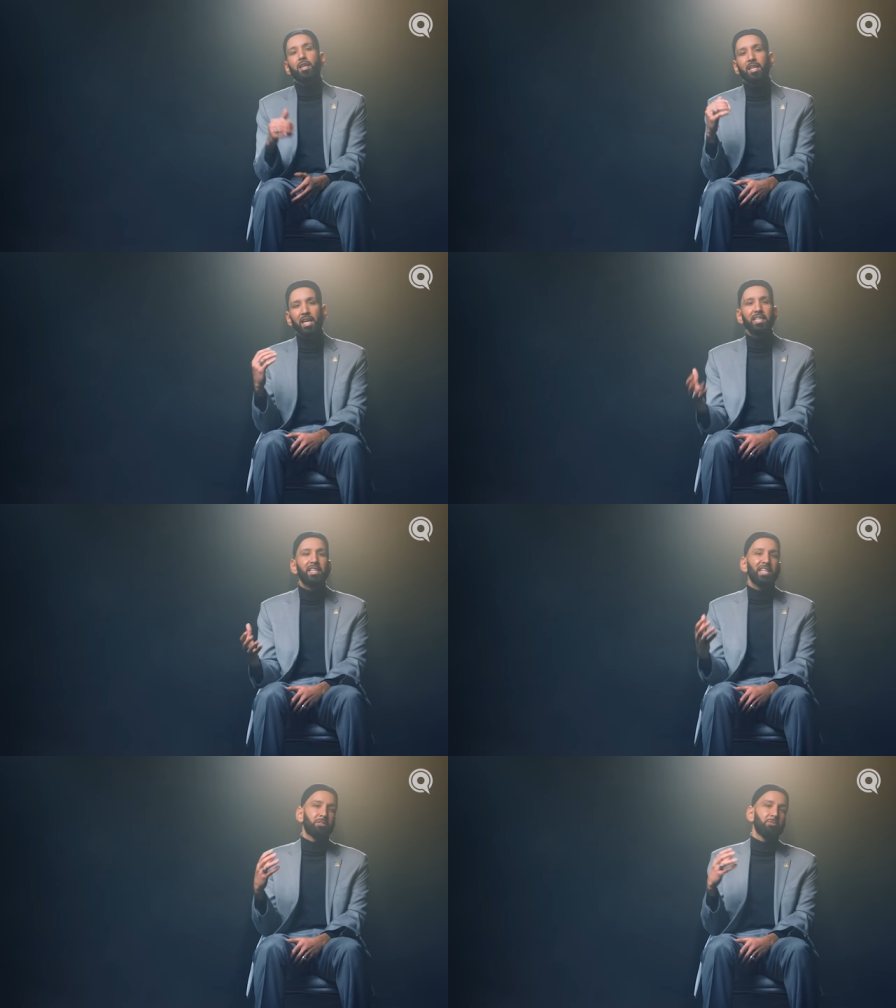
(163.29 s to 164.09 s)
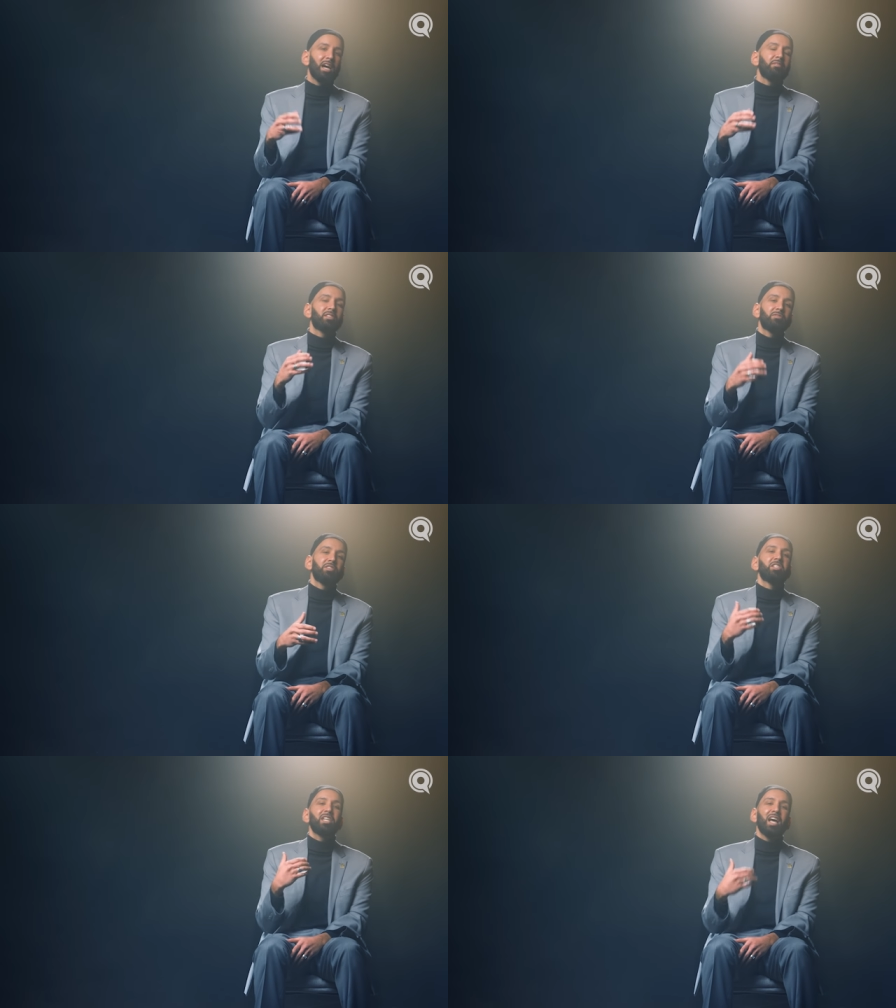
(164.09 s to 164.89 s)
In any case, we have
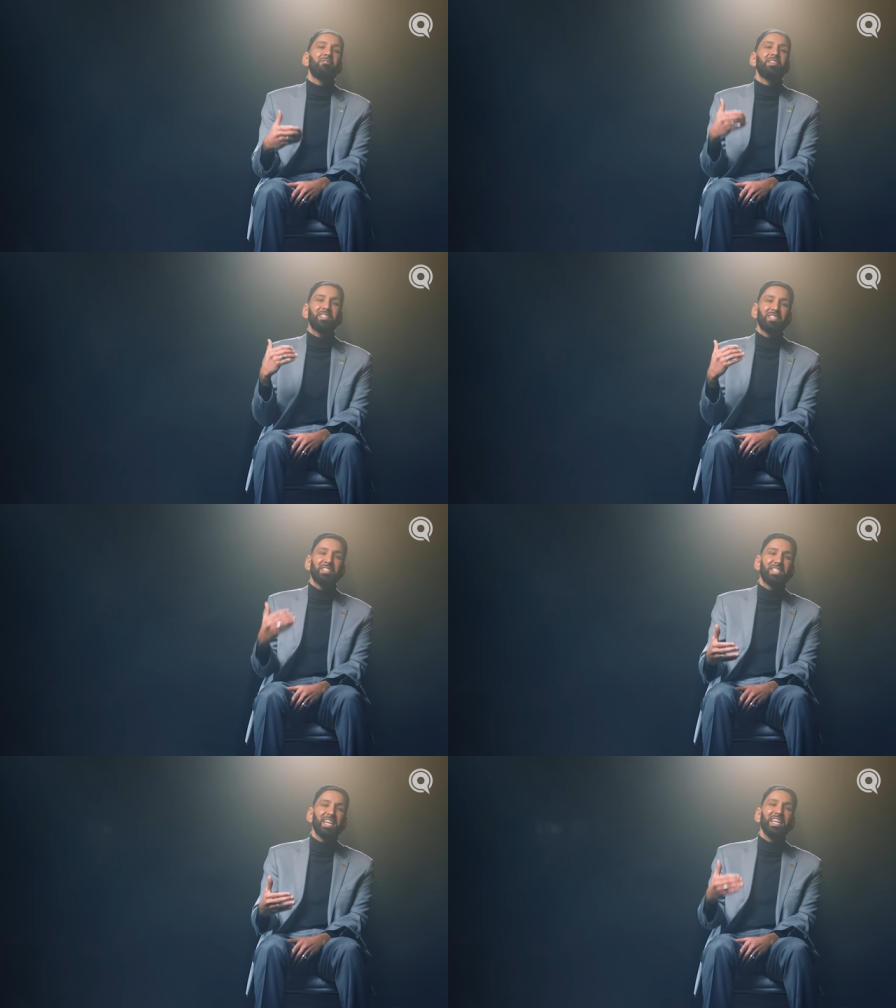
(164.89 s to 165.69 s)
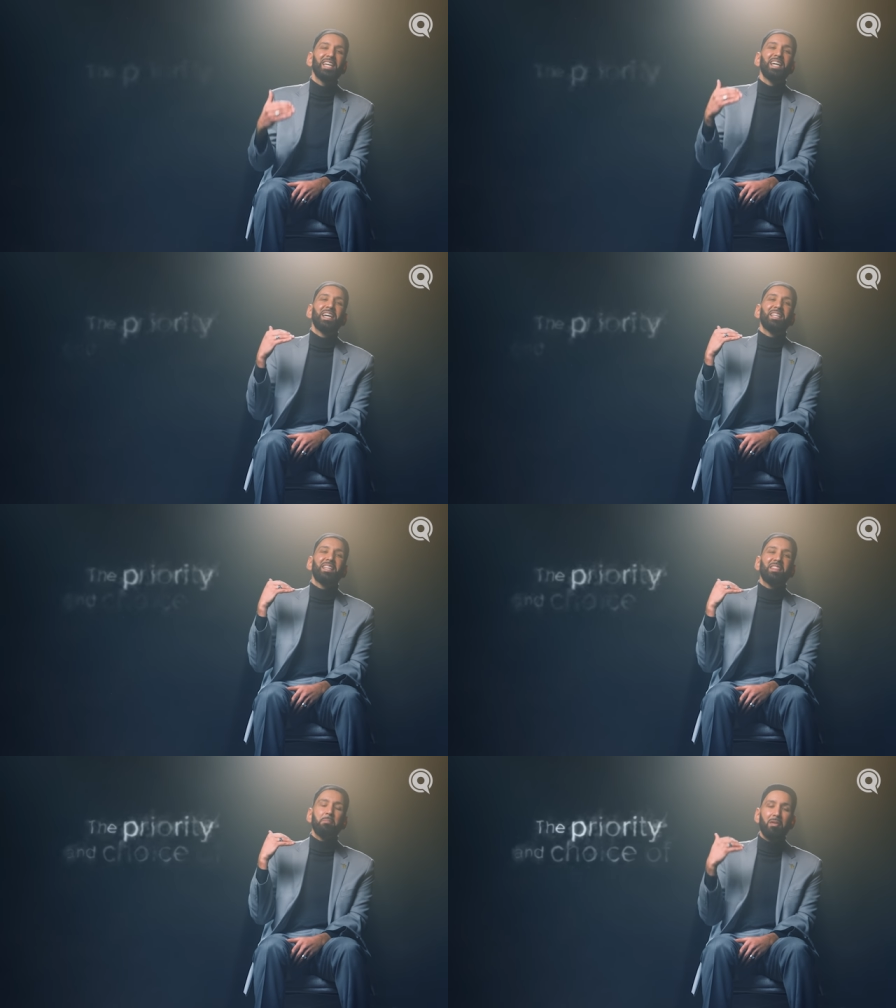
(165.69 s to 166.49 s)
sufficient evidence to say
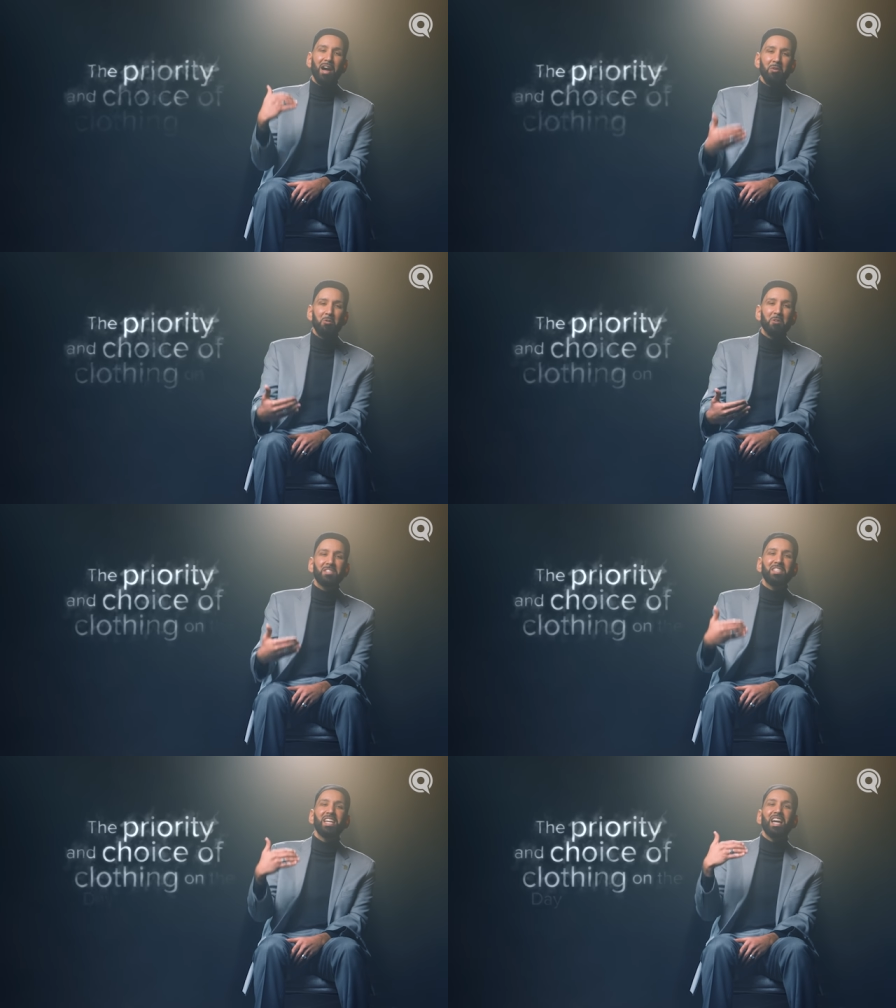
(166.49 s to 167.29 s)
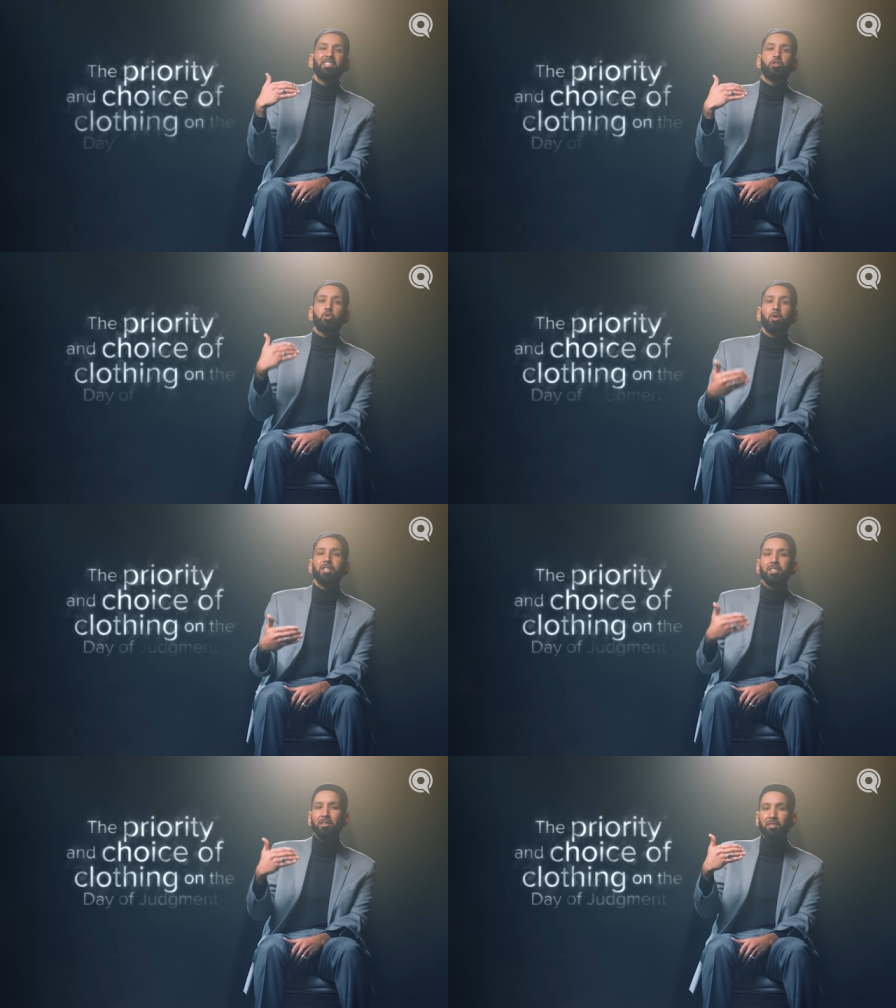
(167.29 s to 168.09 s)
that the priority and
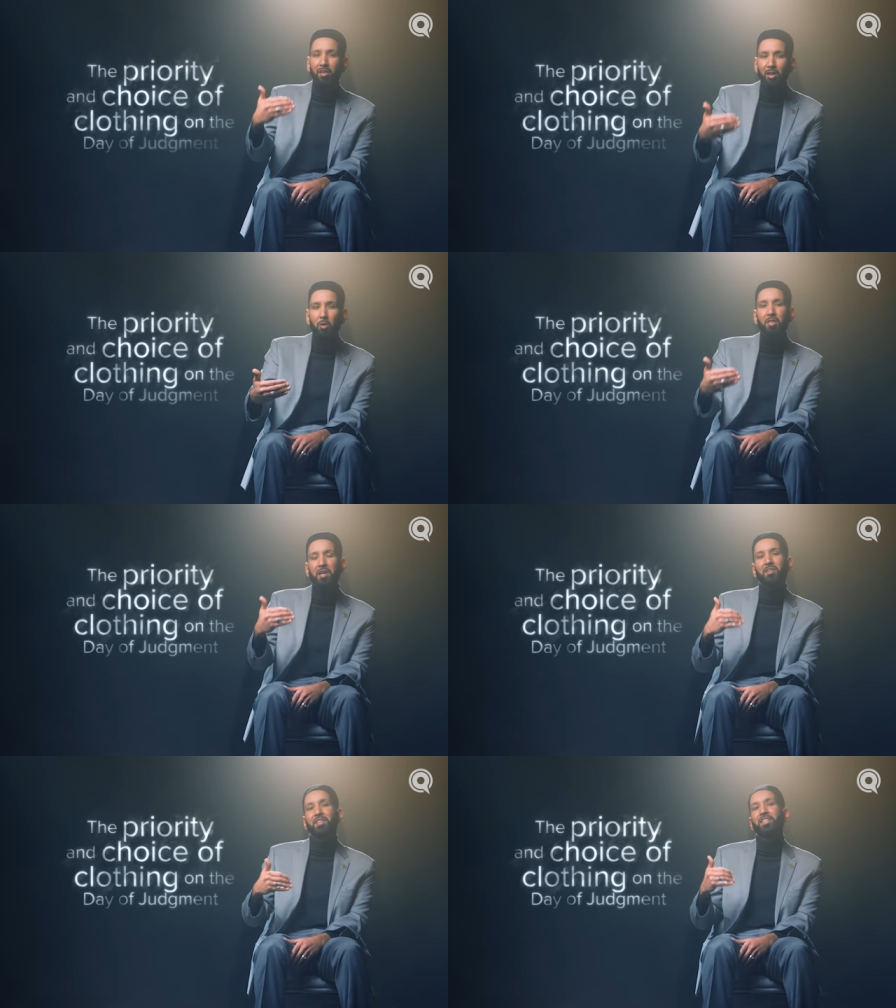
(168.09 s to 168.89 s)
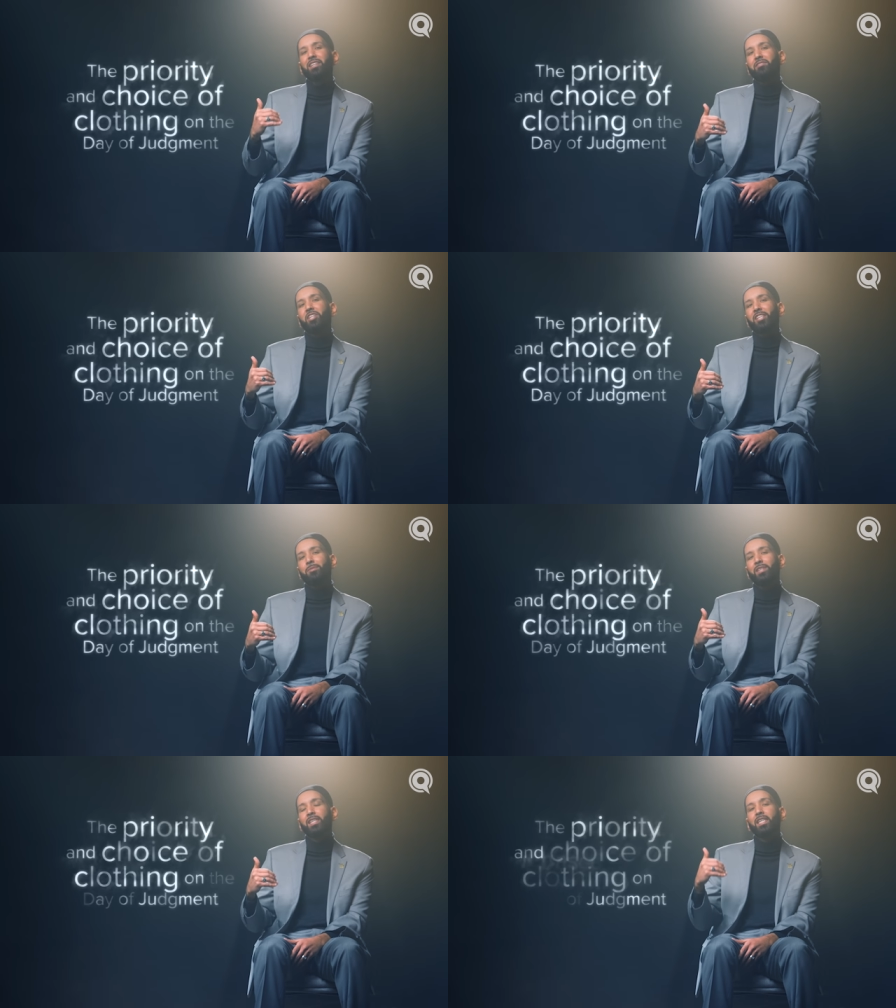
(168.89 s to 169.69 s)
choice of clothing on the Day of
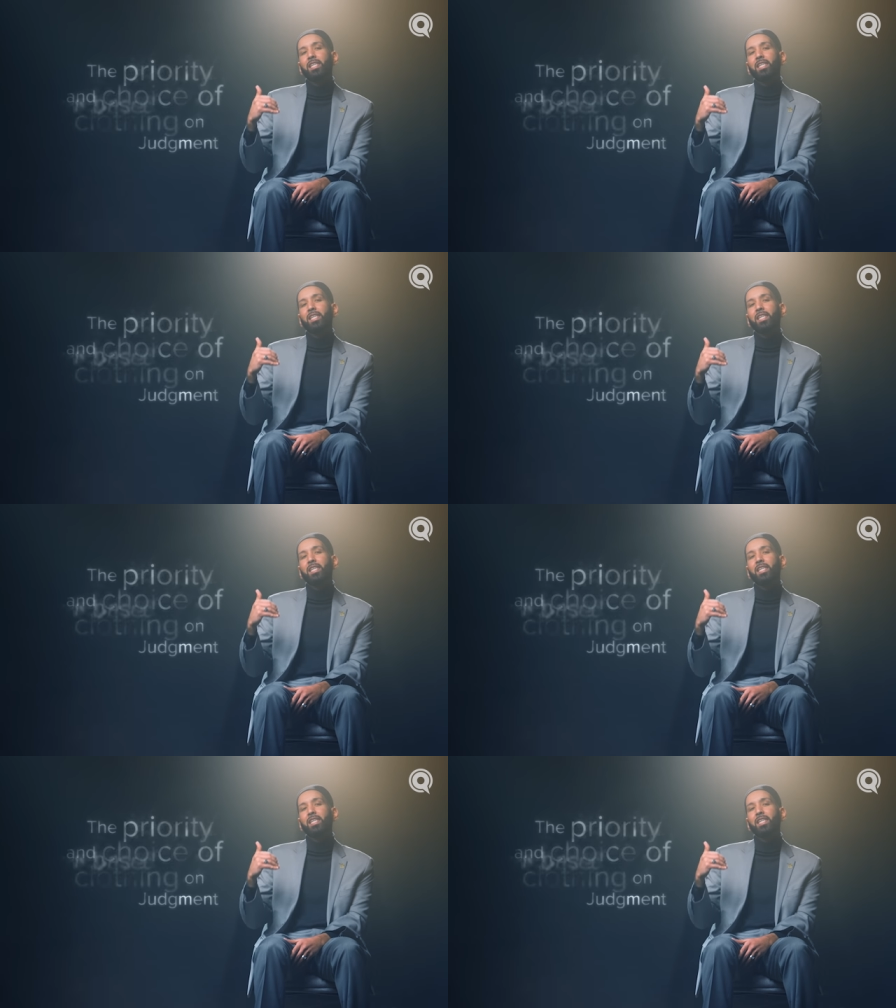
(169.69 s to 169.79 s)
Judgment